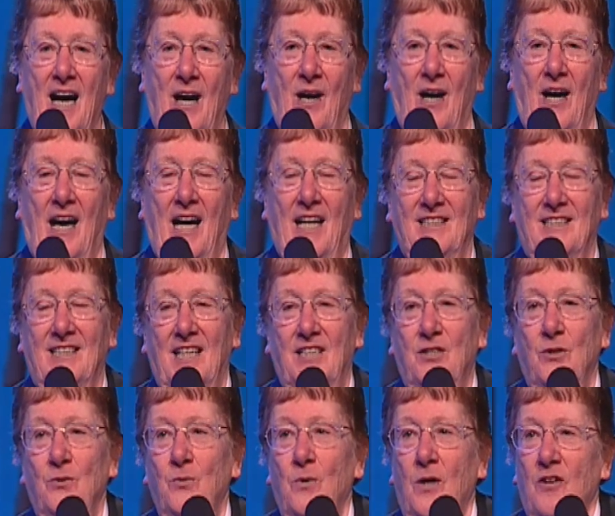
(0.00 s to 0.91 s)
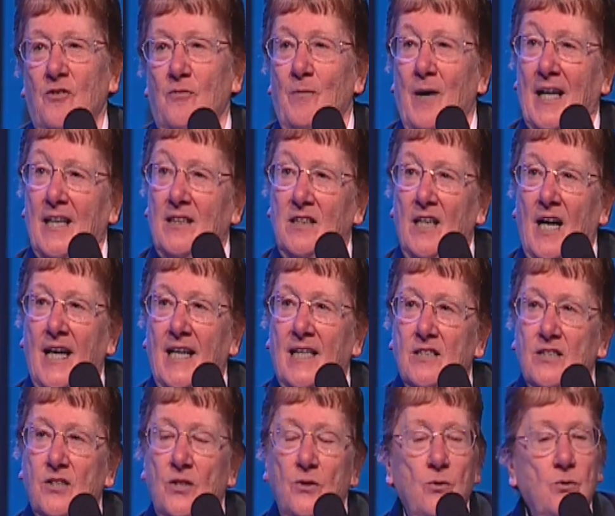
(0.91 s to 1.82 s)
uh, I said to one of my
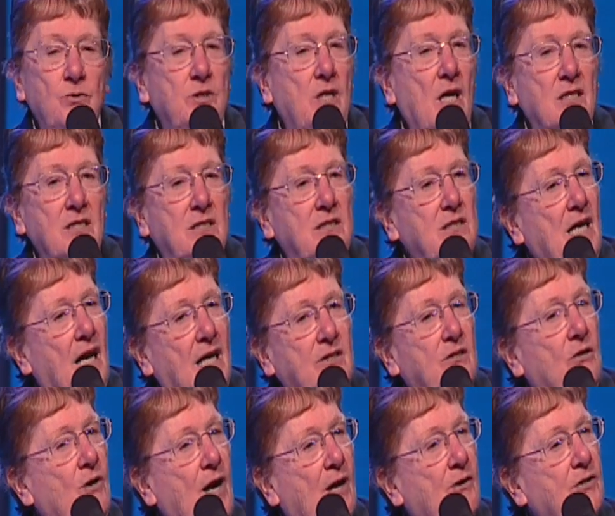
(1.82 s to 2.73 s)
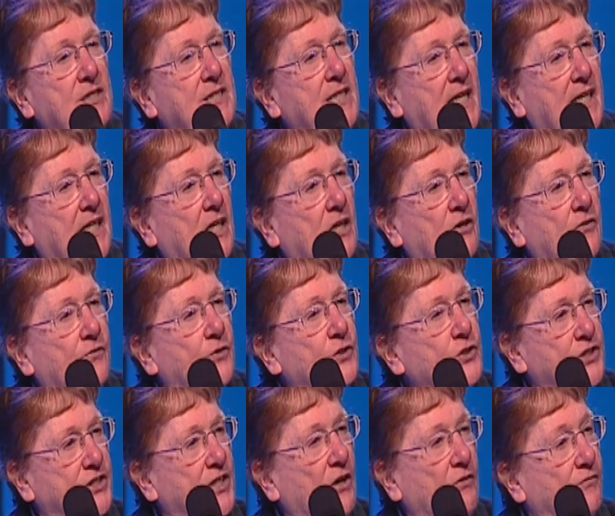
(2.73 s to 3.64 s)
clients who does not know how to take care of
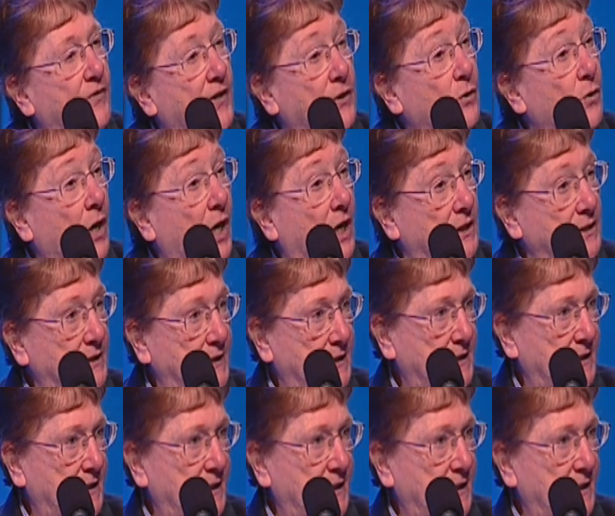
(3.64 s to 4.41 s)
herself at all,